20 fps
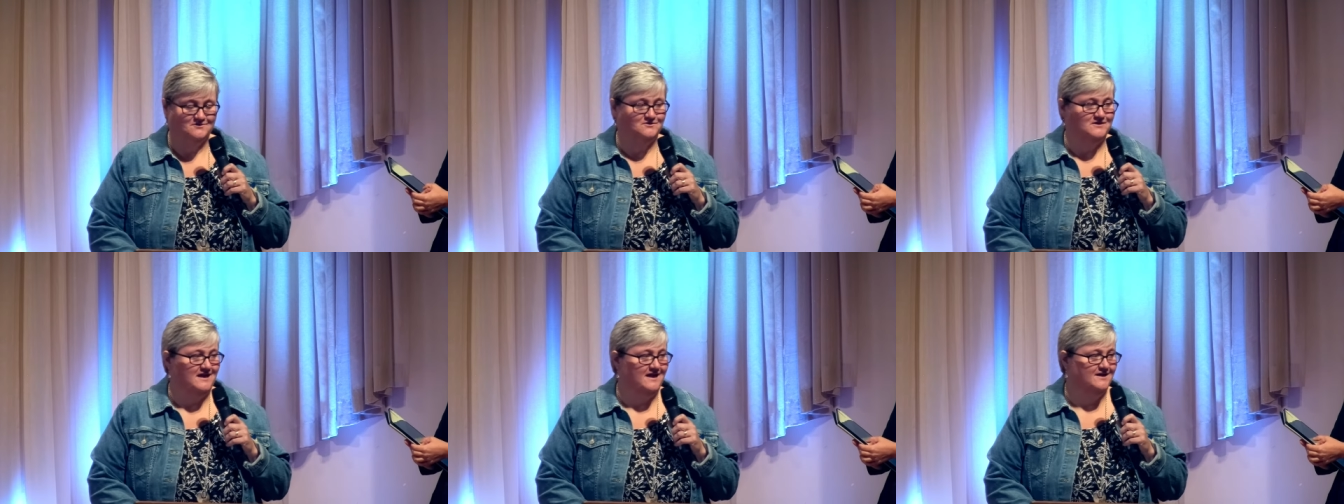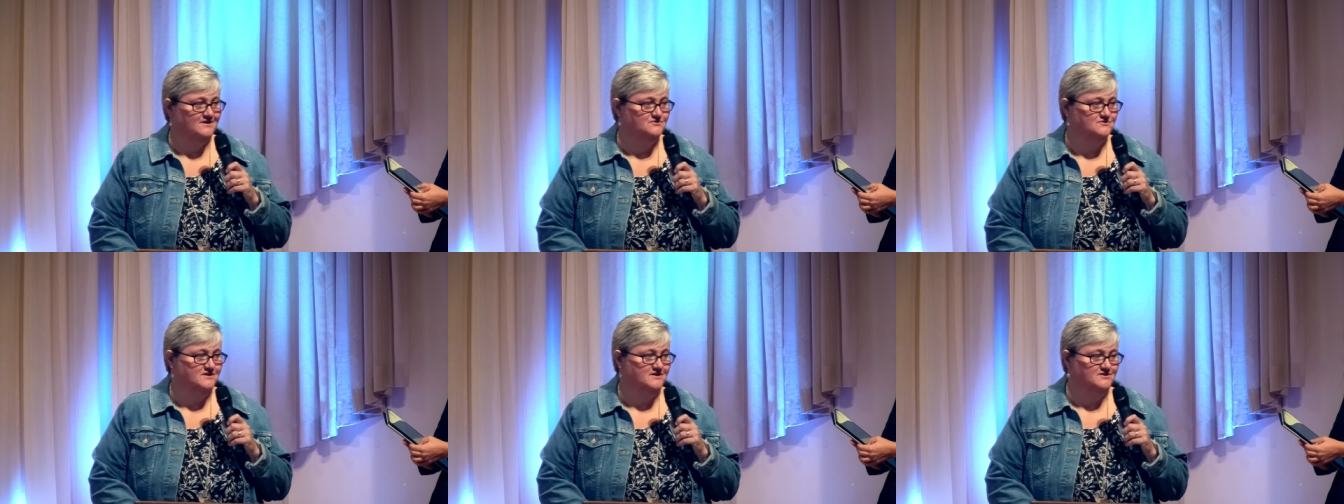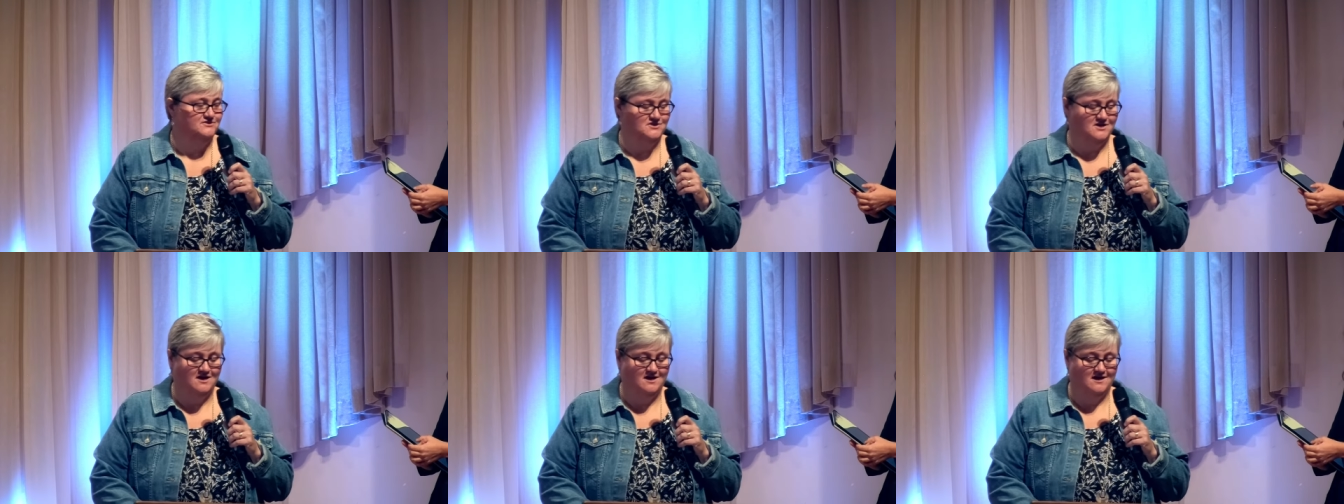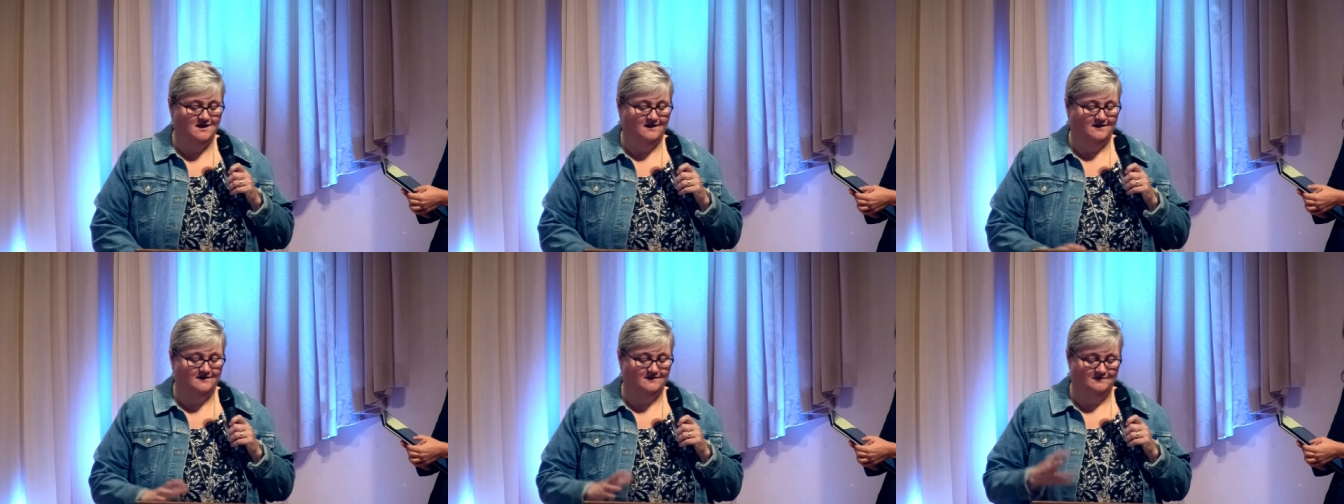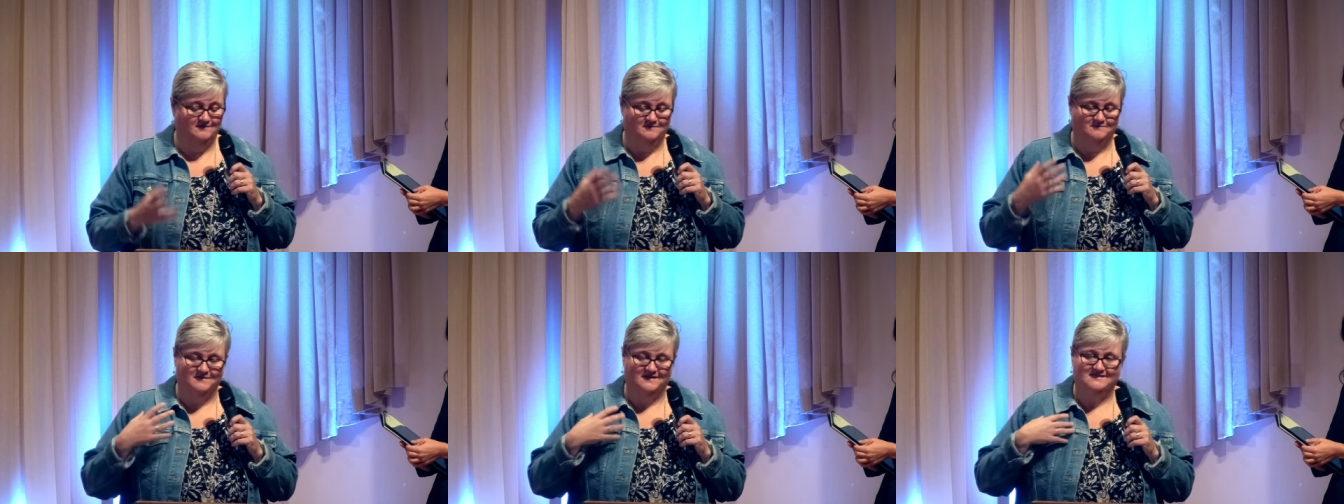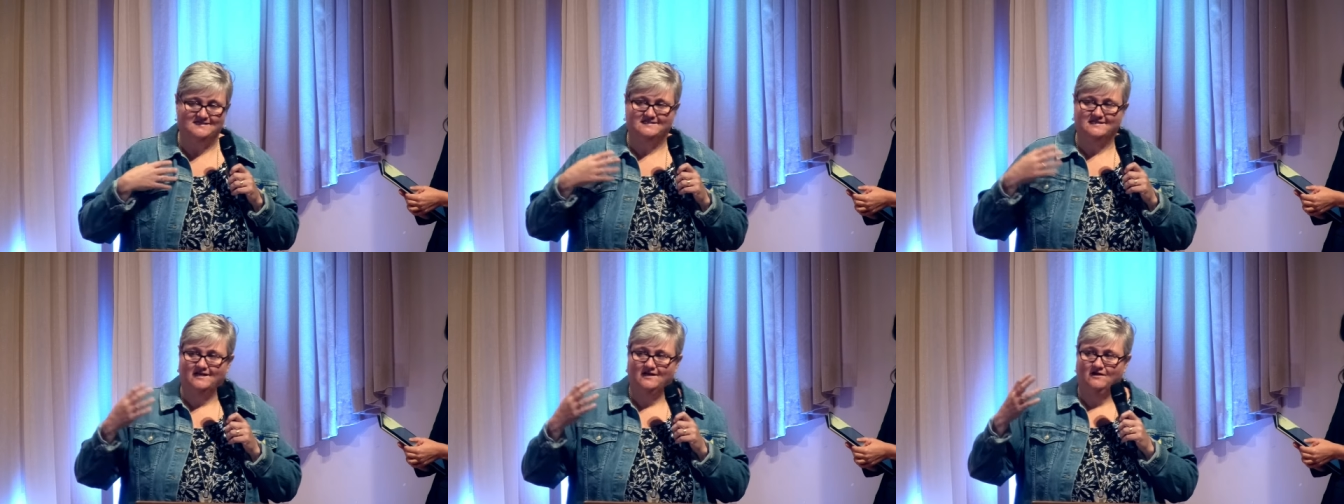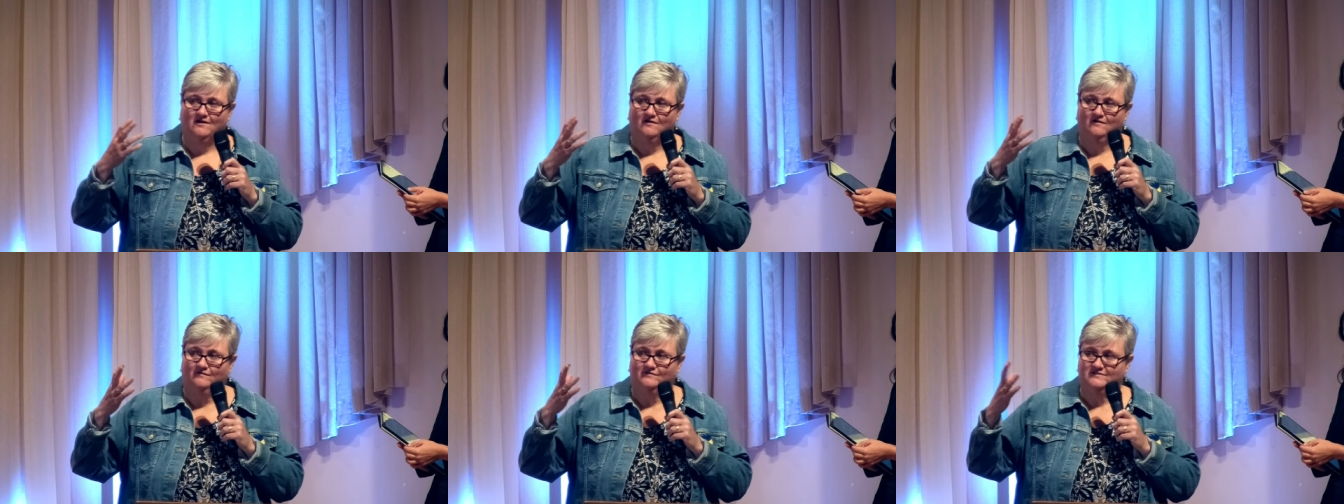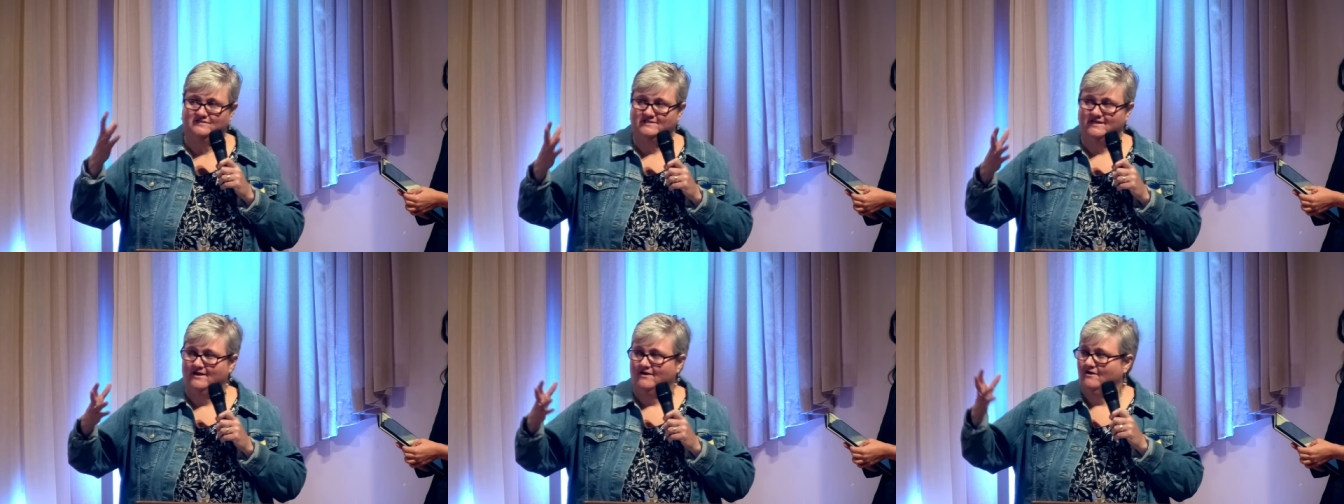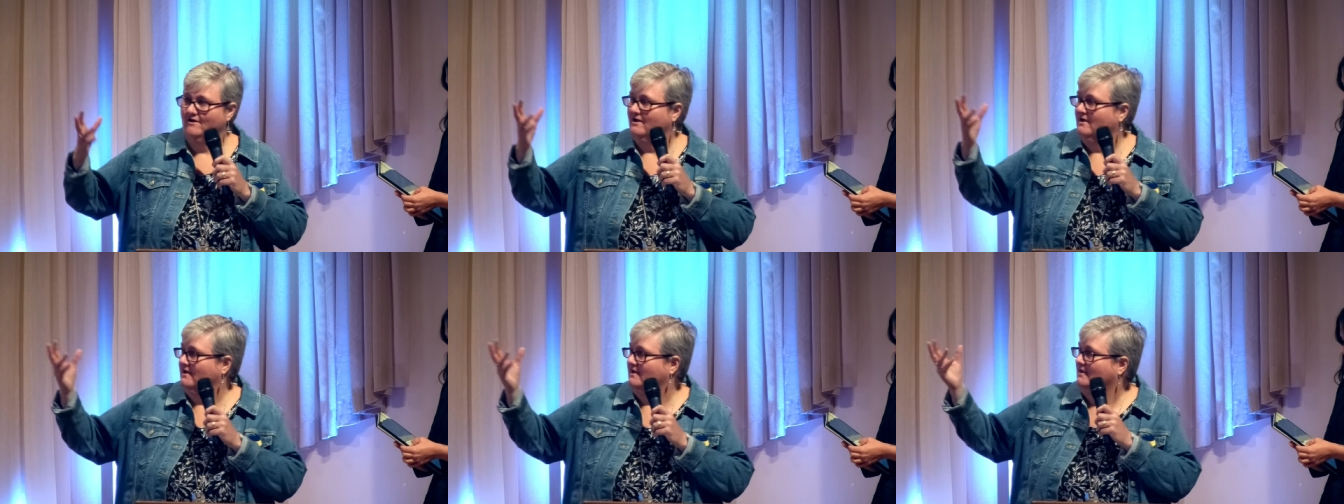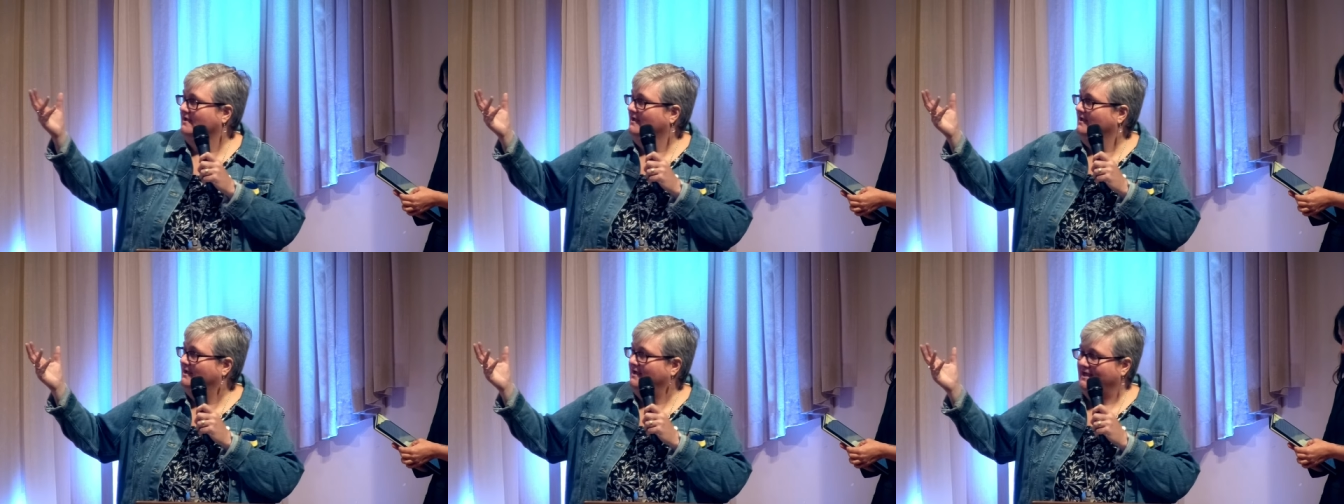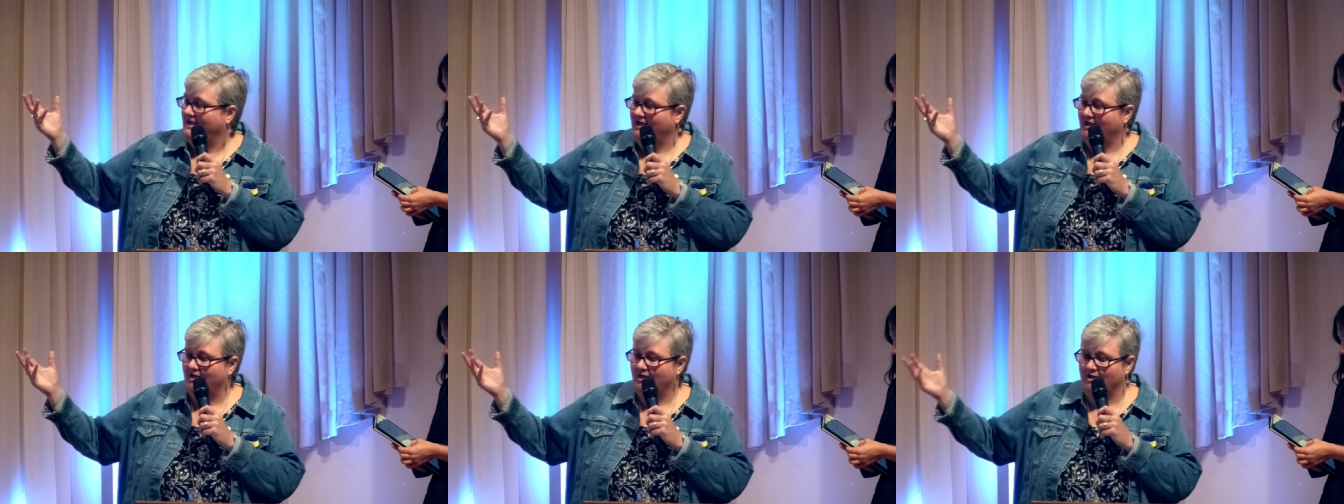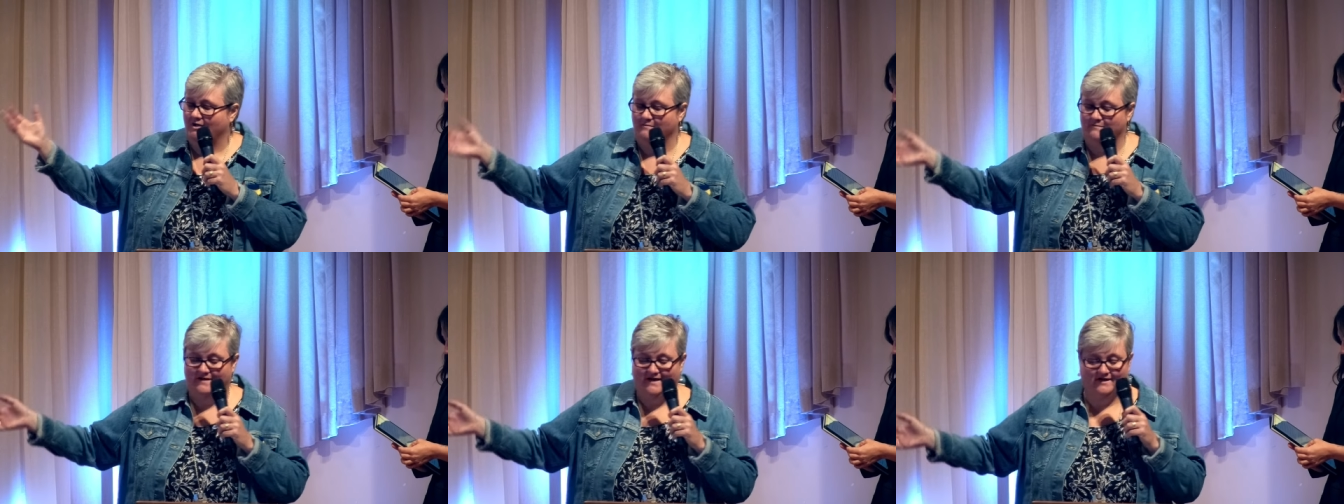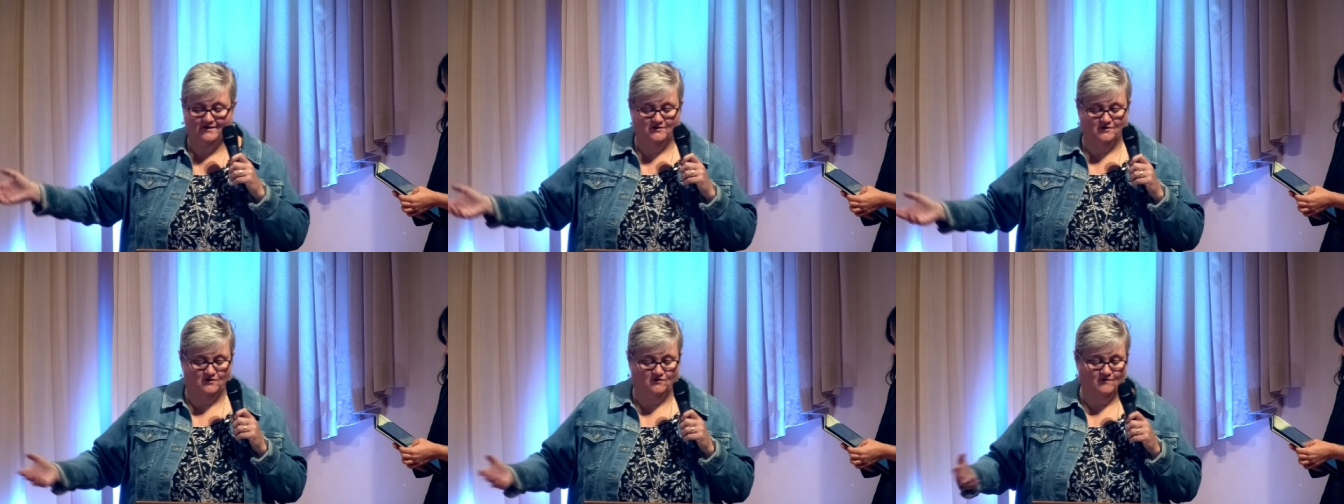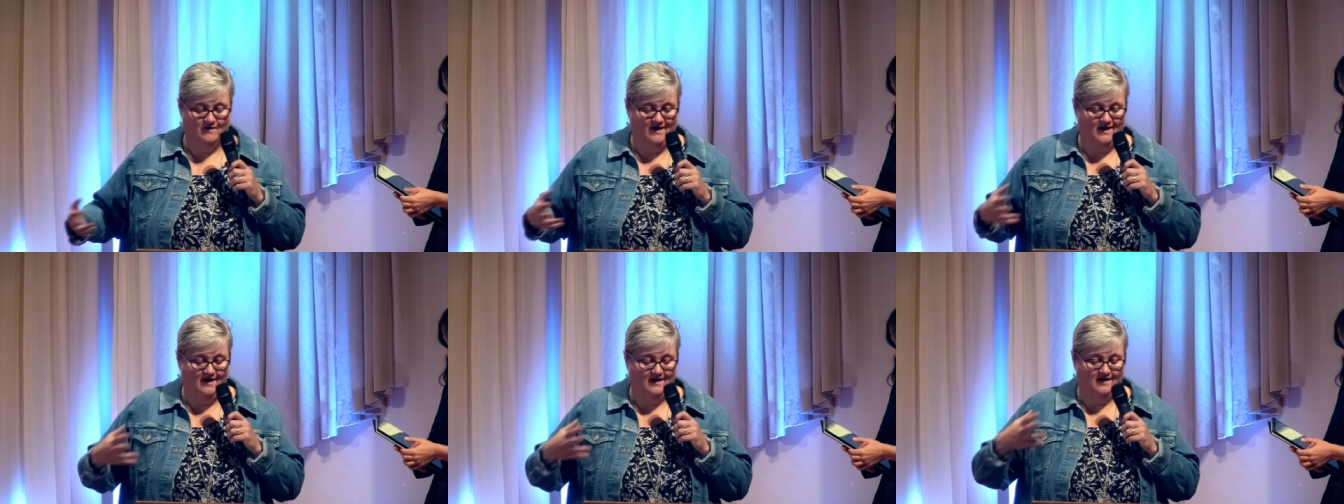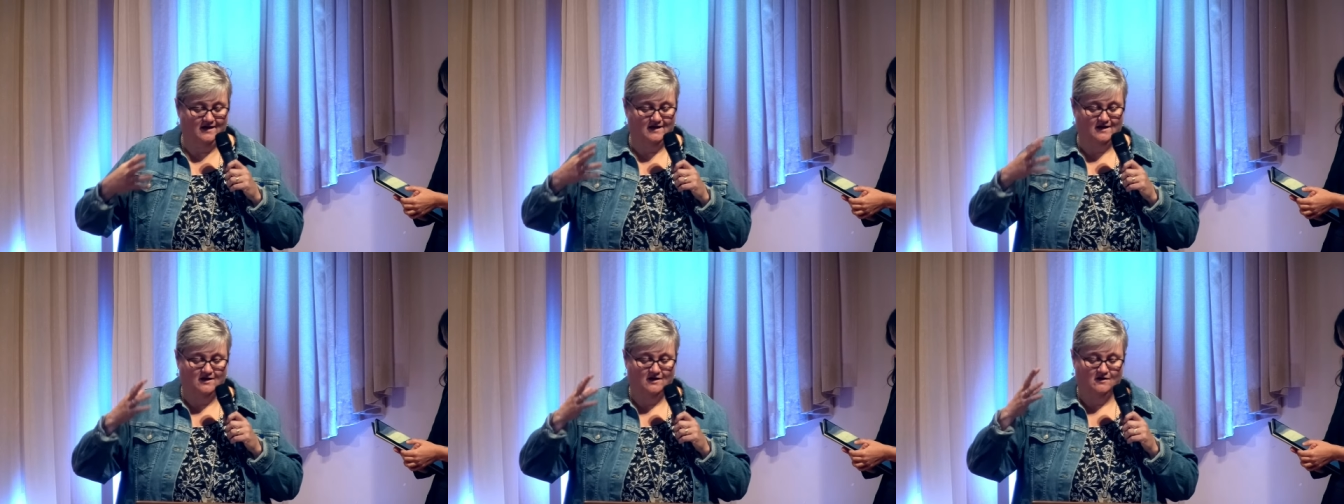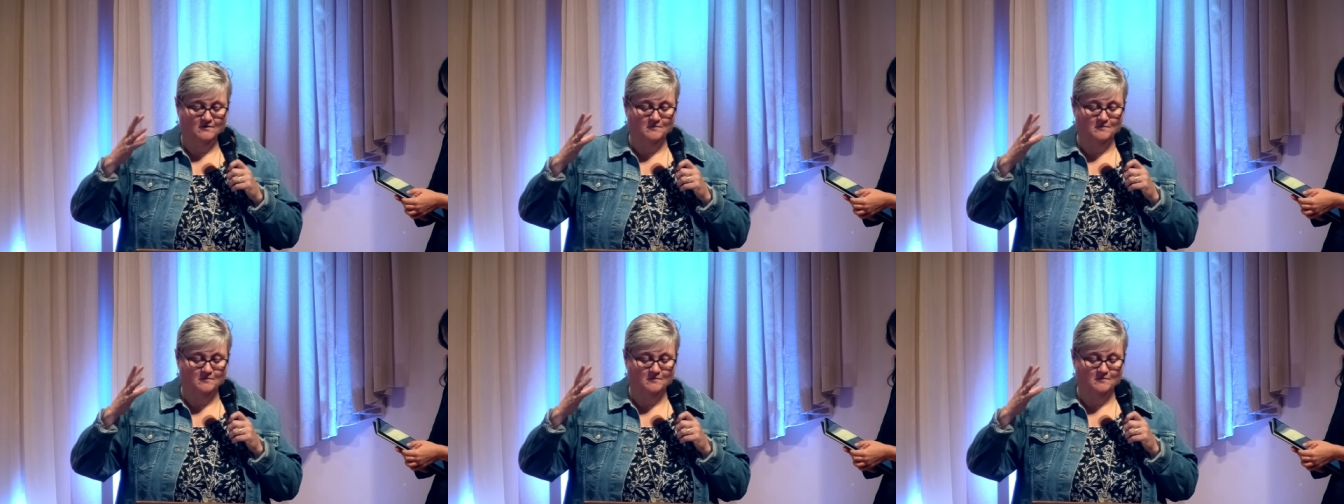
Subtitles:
So Andrea, John, myself, Sarah, Amanda, Greg,